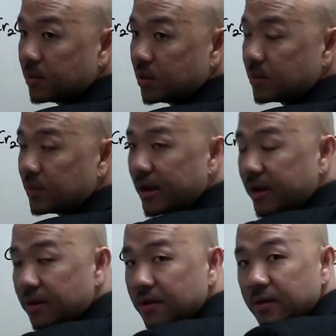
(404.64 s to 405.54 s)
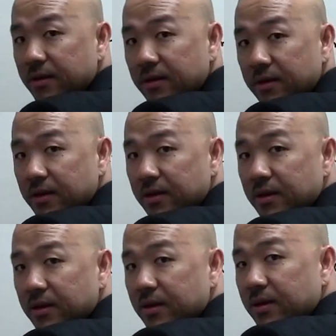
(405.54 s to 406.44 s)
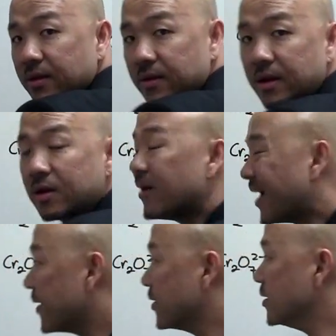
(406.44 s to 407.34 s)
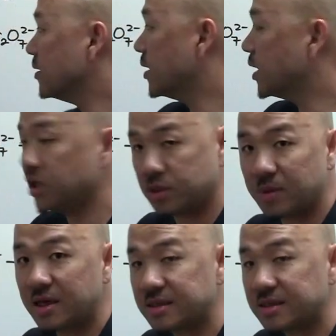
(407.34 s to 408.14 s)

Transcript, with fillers: multiplying alright, or adding H plus